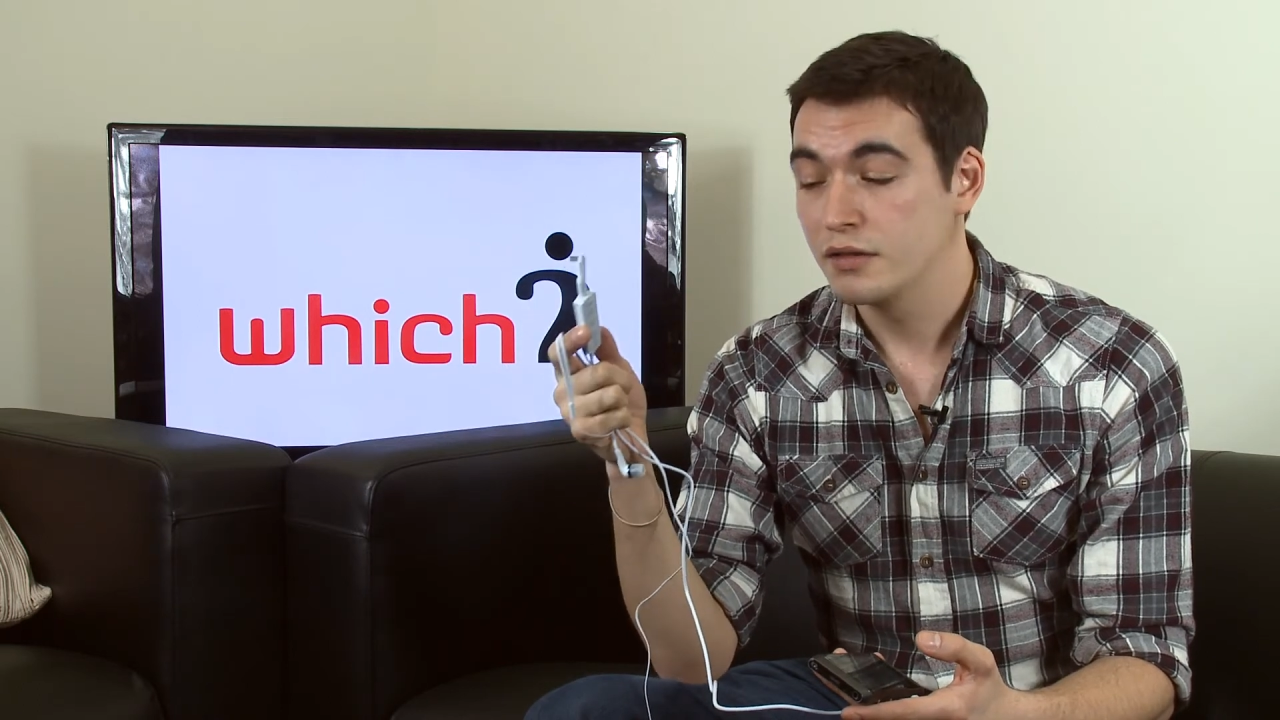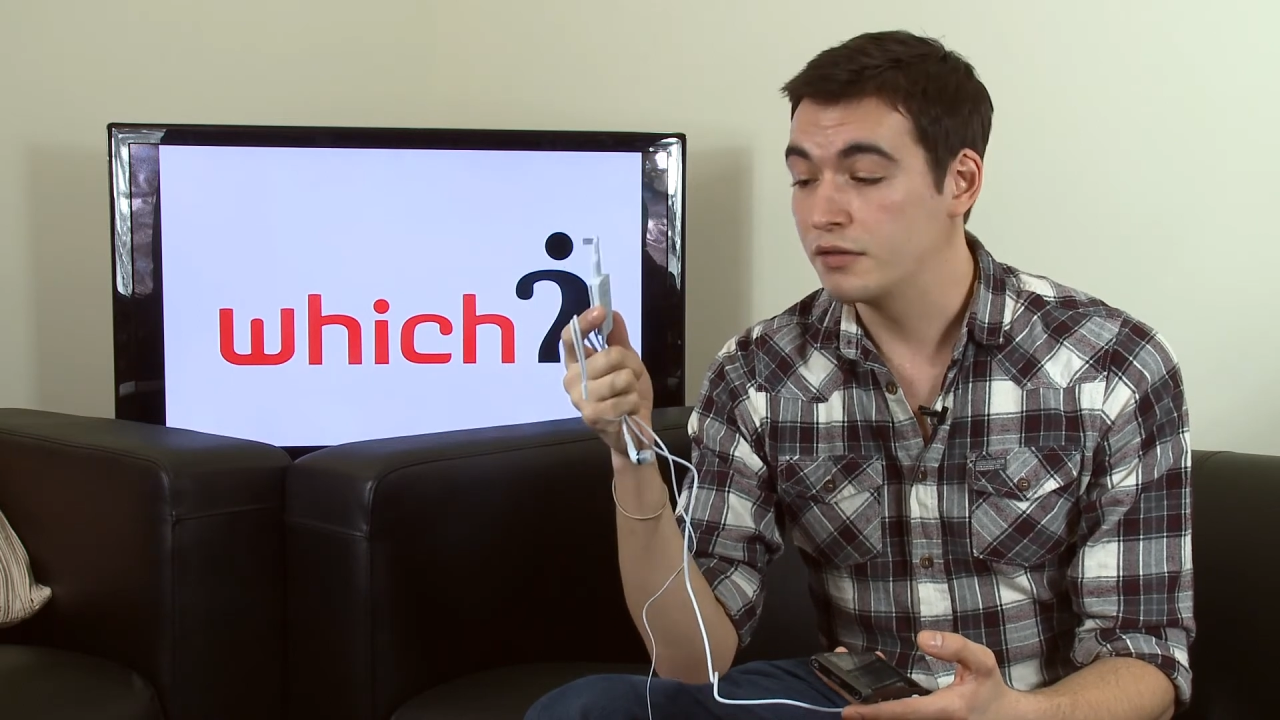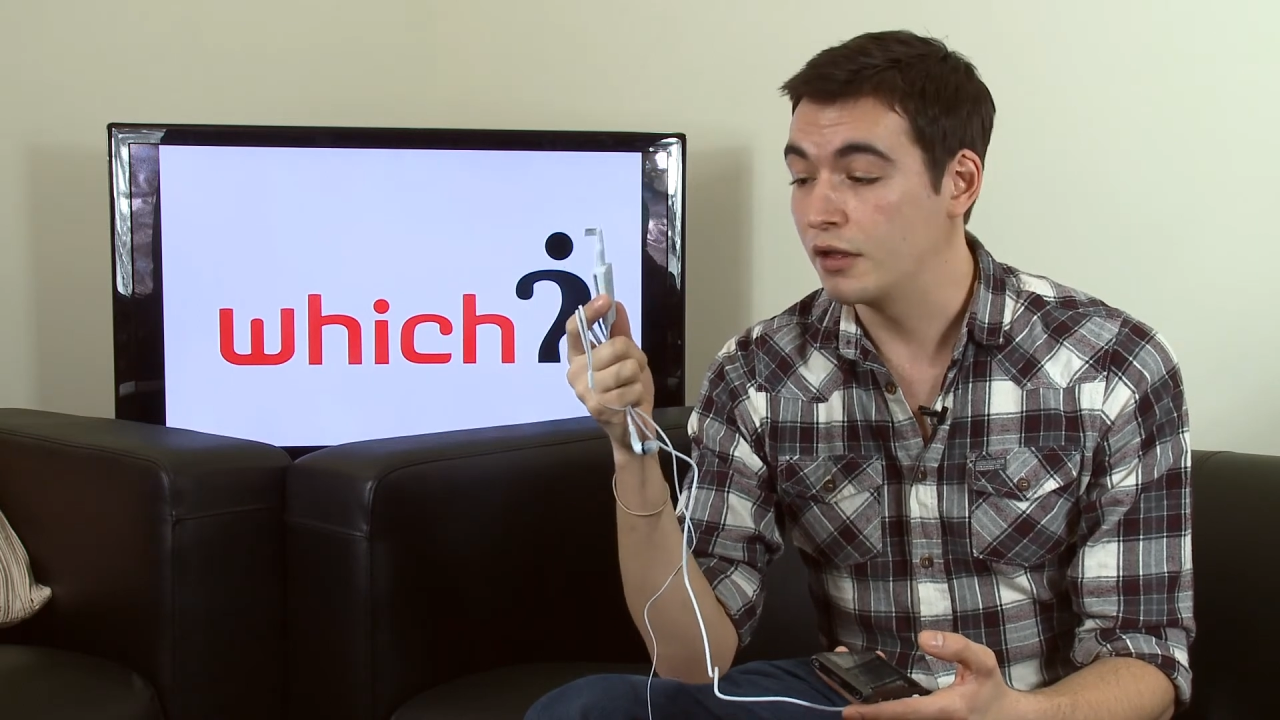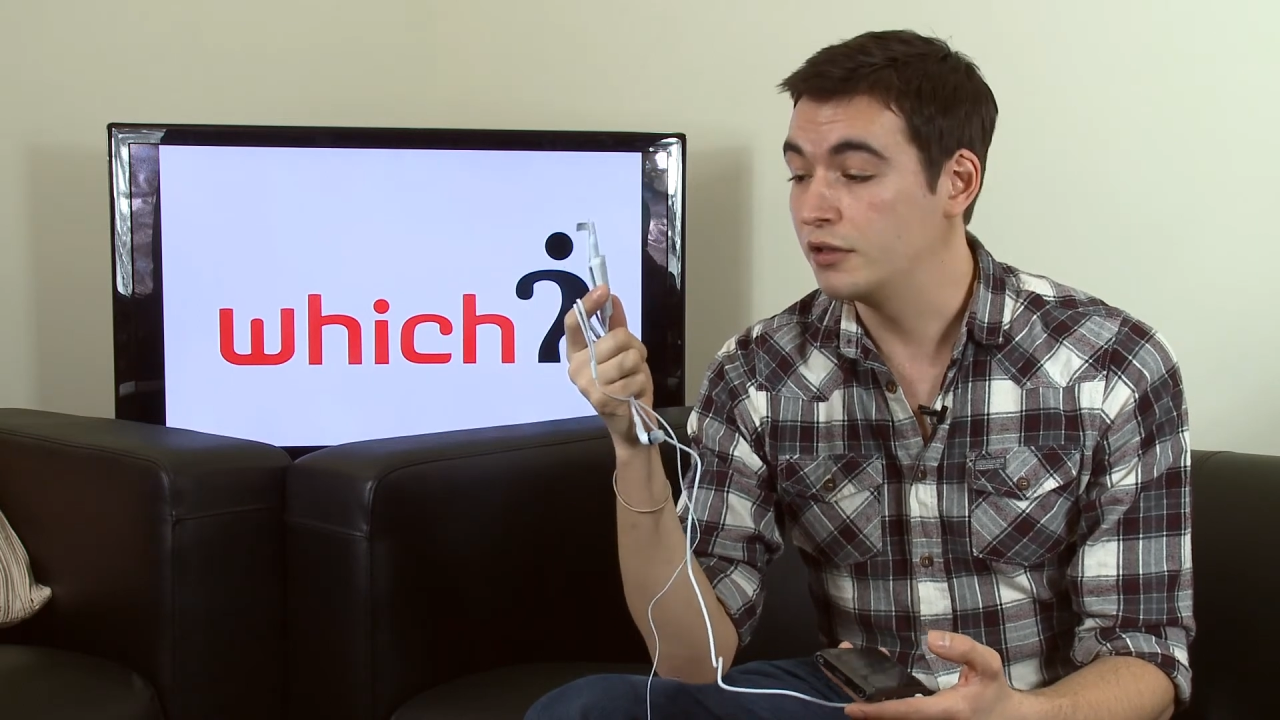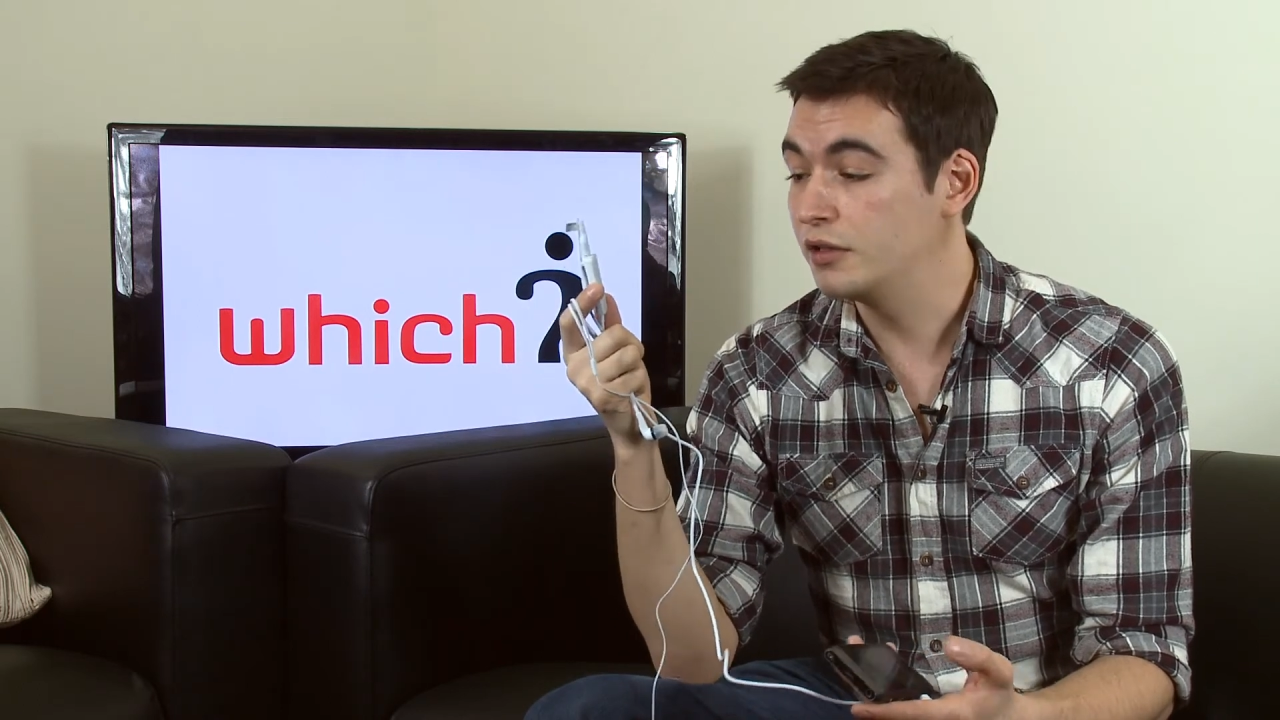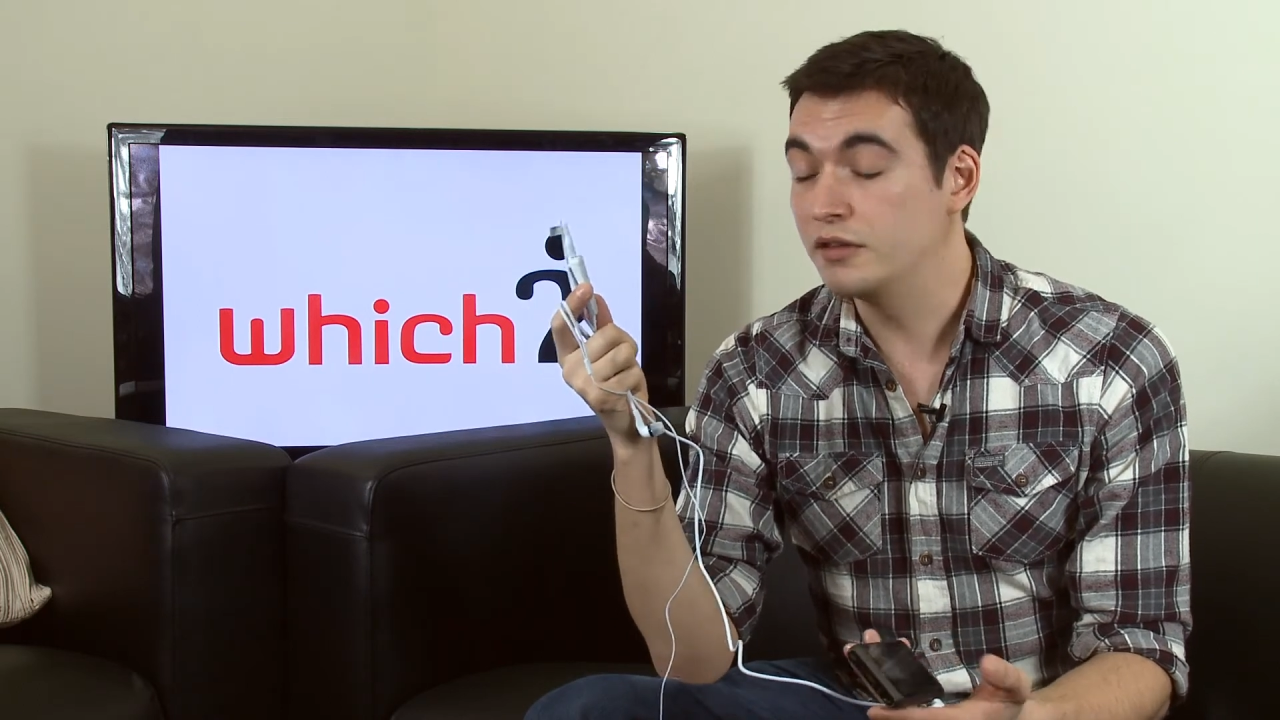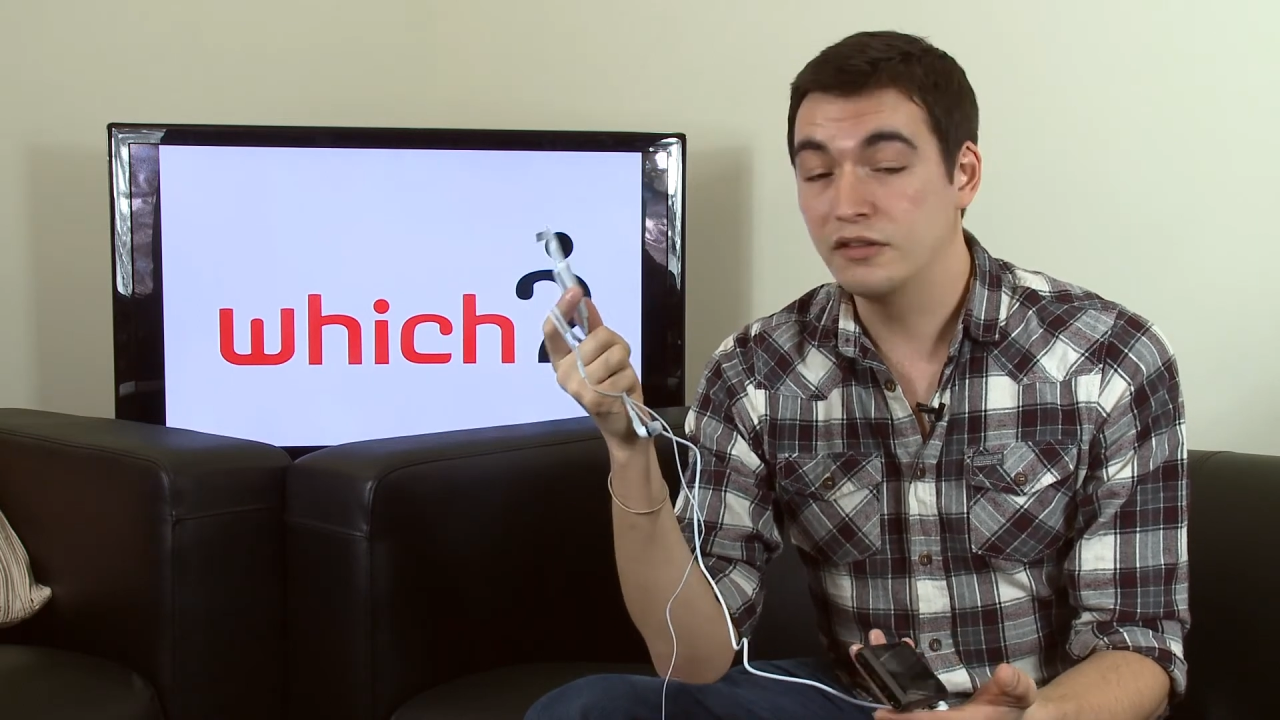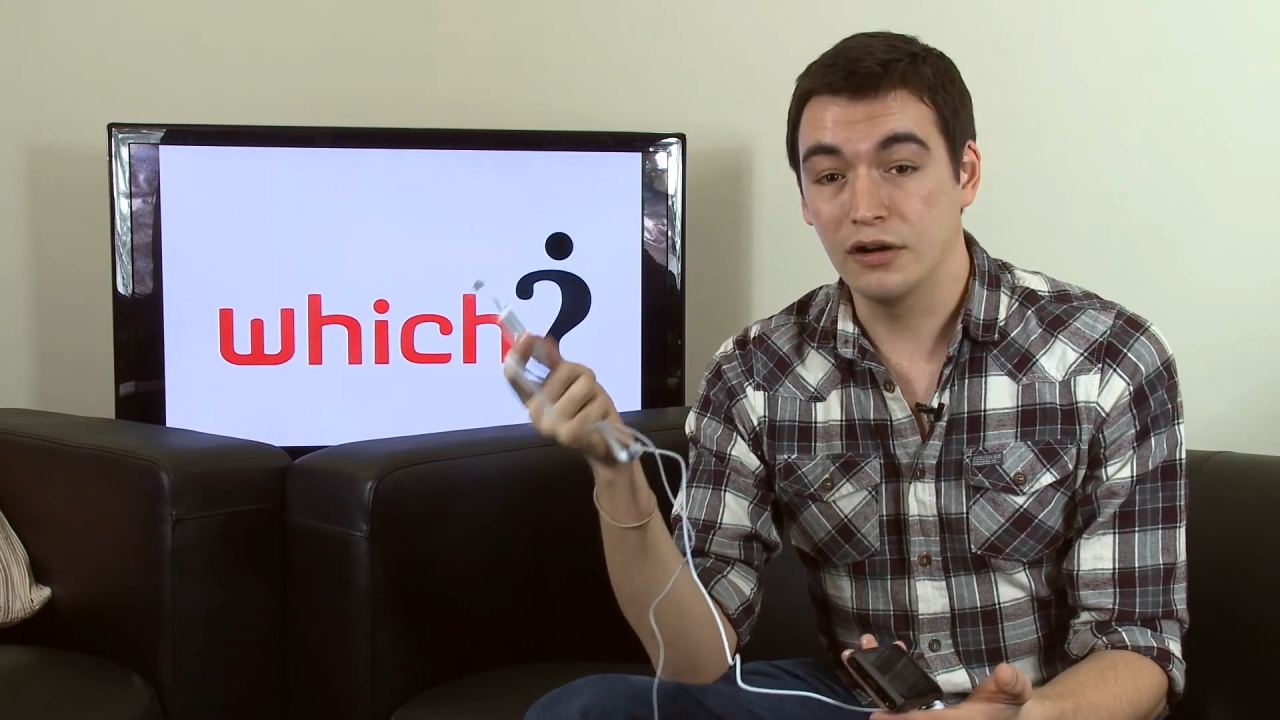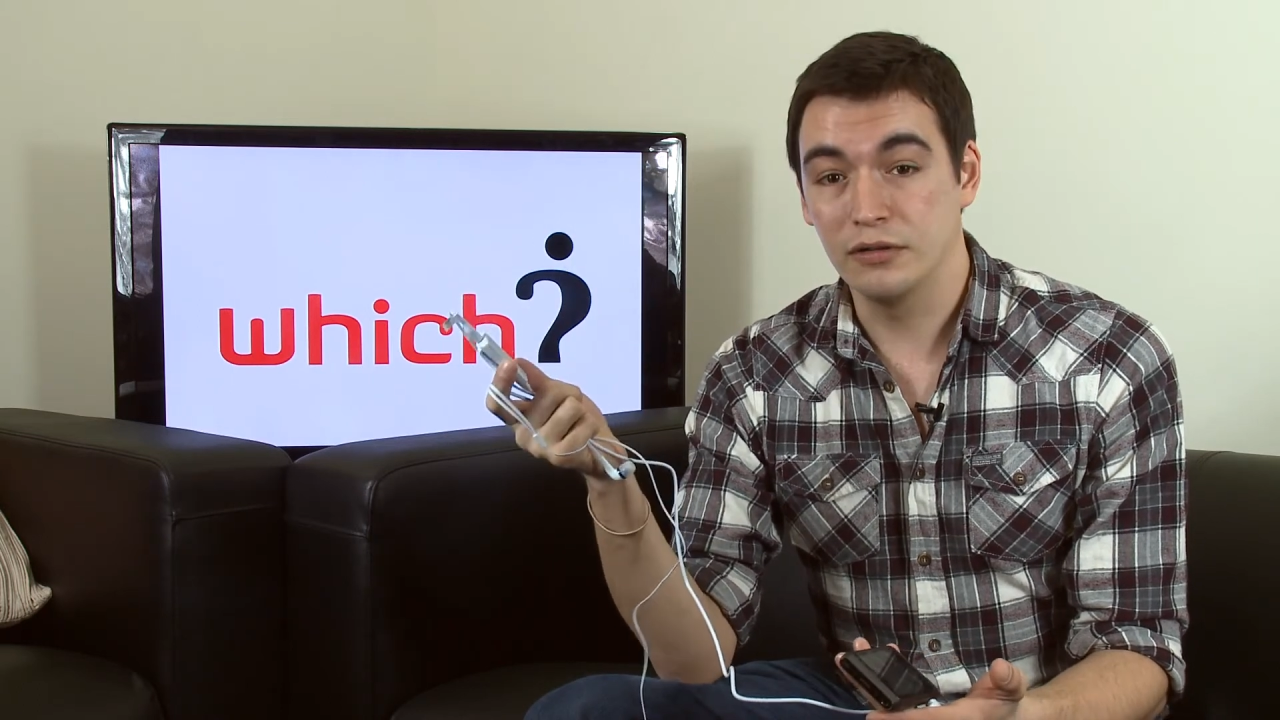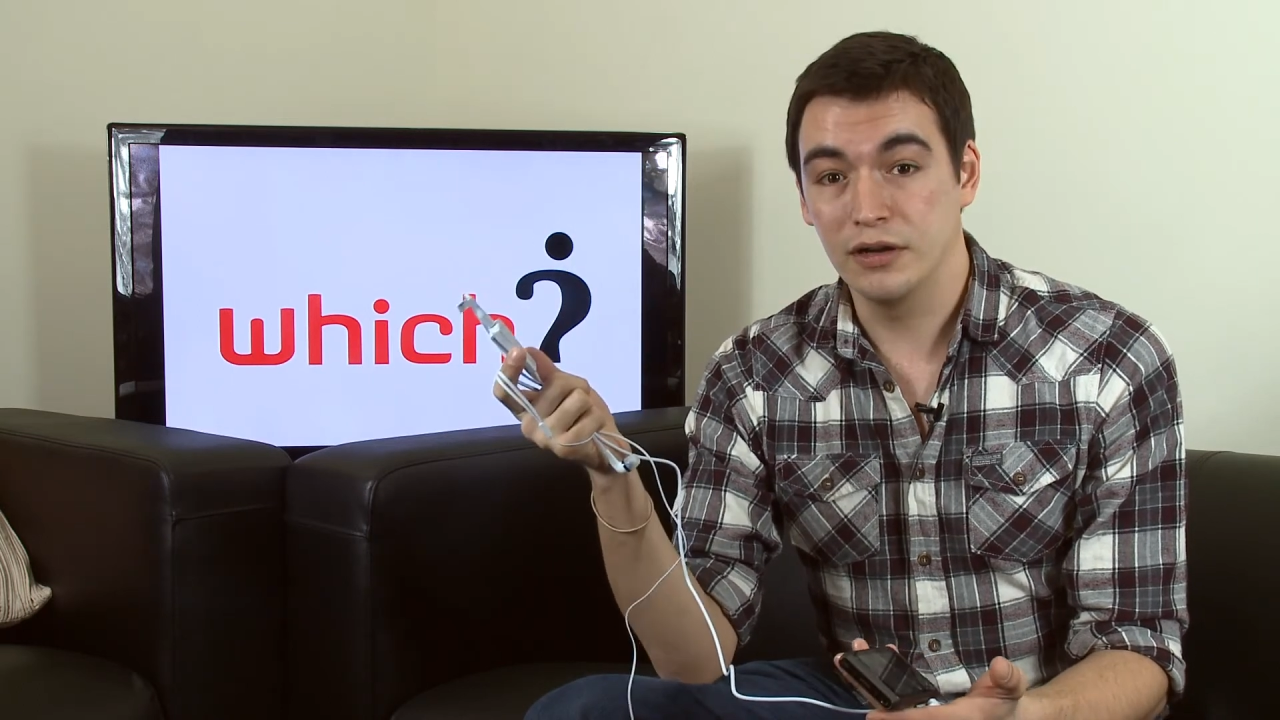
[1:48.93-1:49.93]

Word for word: so you can dial